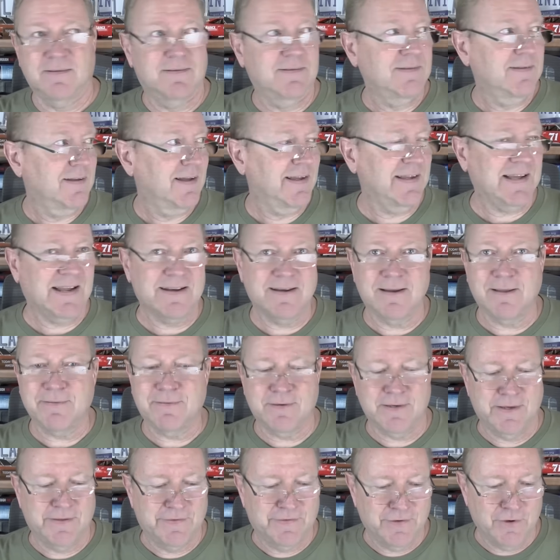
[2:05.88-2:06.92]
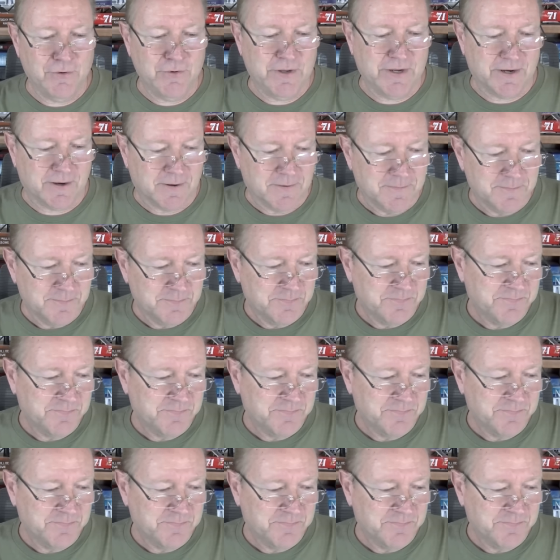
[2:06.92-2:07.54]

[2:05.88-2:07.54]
I've got nothing to do here.